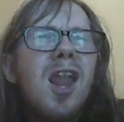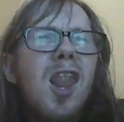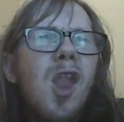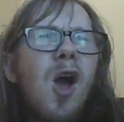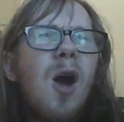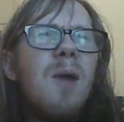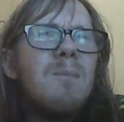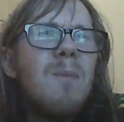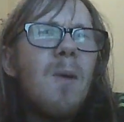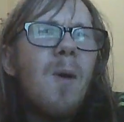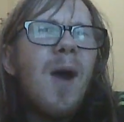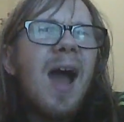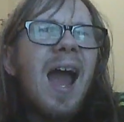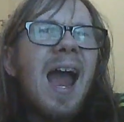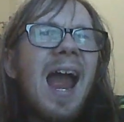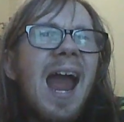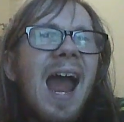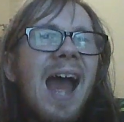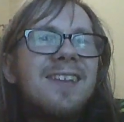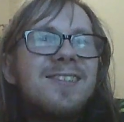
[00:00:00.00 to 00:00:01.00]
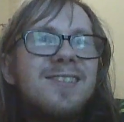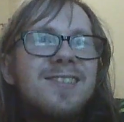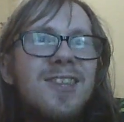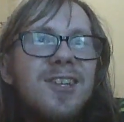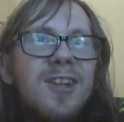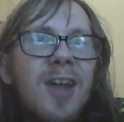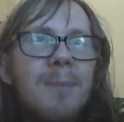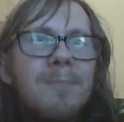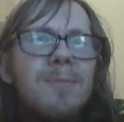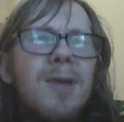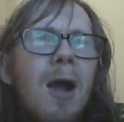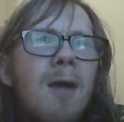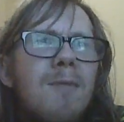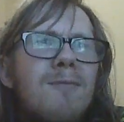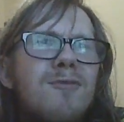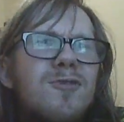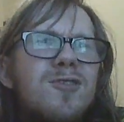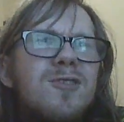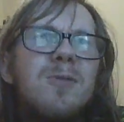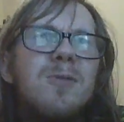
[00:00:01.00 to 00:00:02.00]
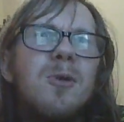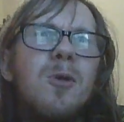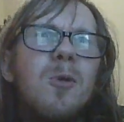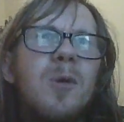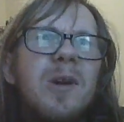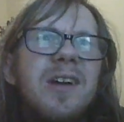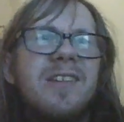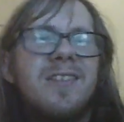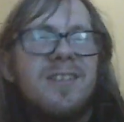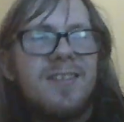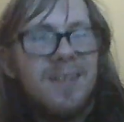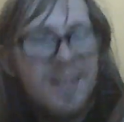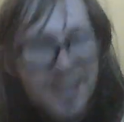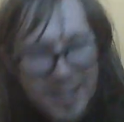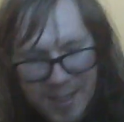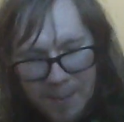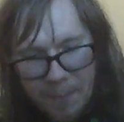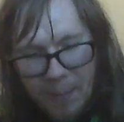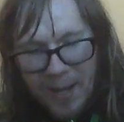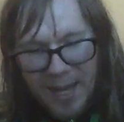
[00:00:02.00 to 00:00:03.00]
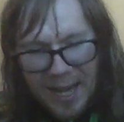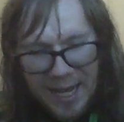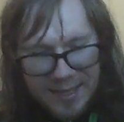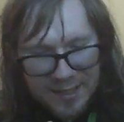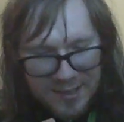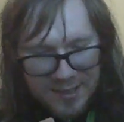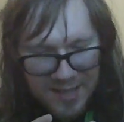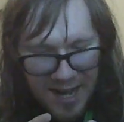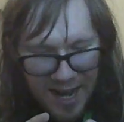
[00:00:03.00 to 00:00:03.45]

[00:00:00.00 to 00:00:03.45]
a lot more ass than I'm comfortable with. Plant